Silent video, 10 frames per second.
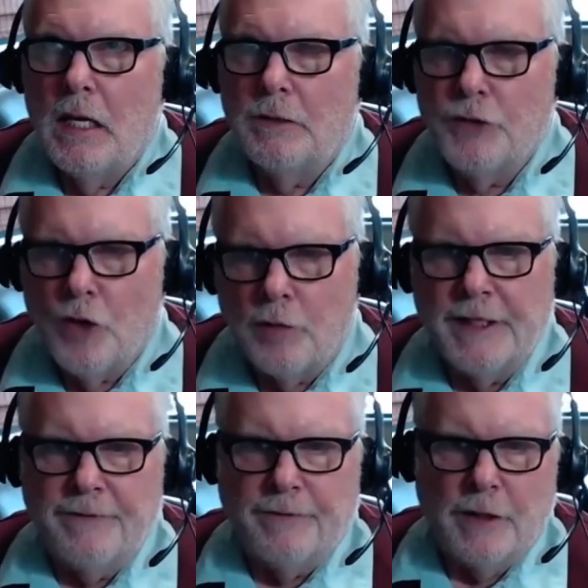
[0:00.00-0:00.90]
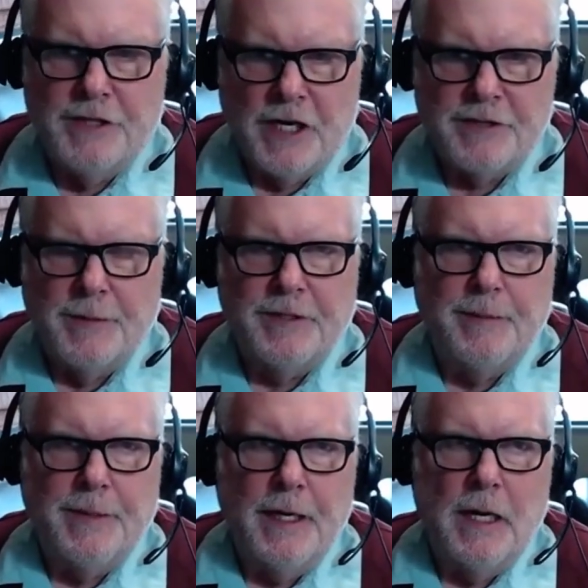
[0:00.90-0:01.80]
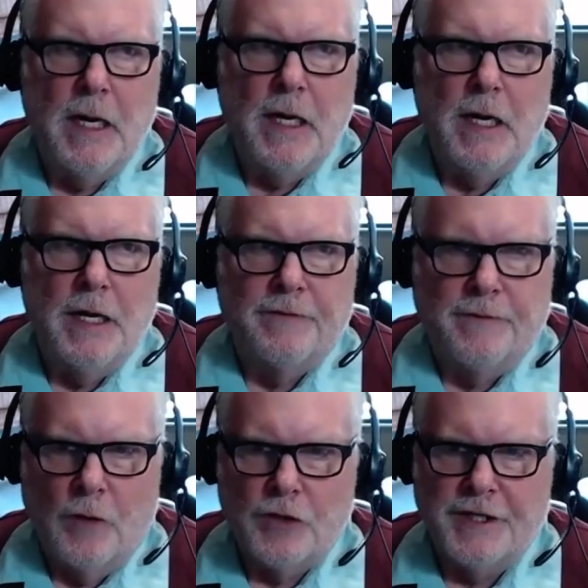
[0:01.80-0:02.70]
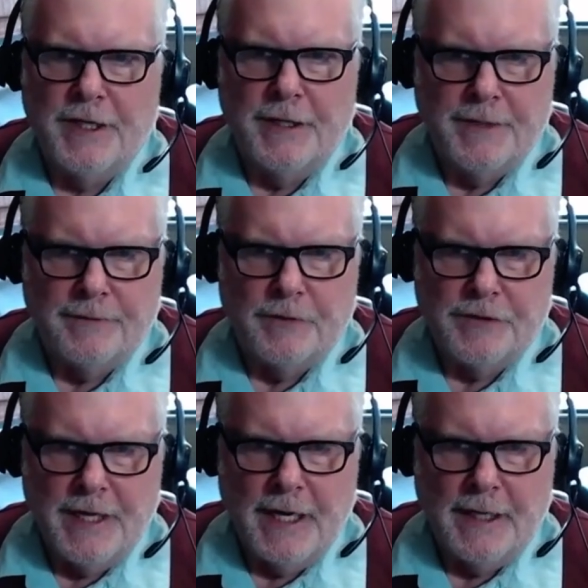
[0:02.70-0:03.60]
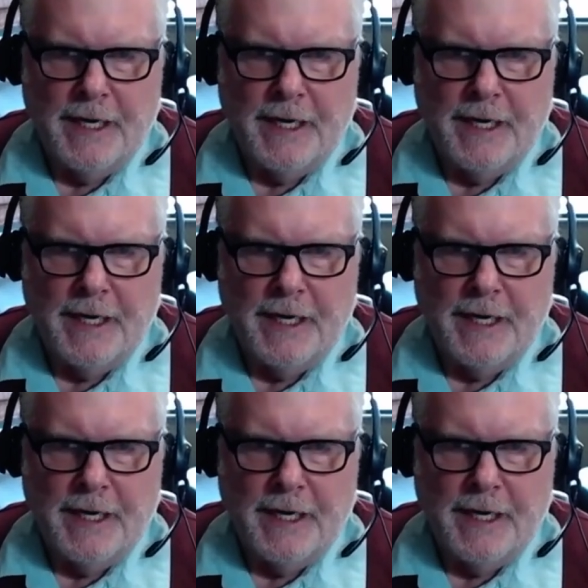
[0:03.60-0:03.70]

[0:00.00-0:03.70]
normally for a judgment to be enforced in a different state,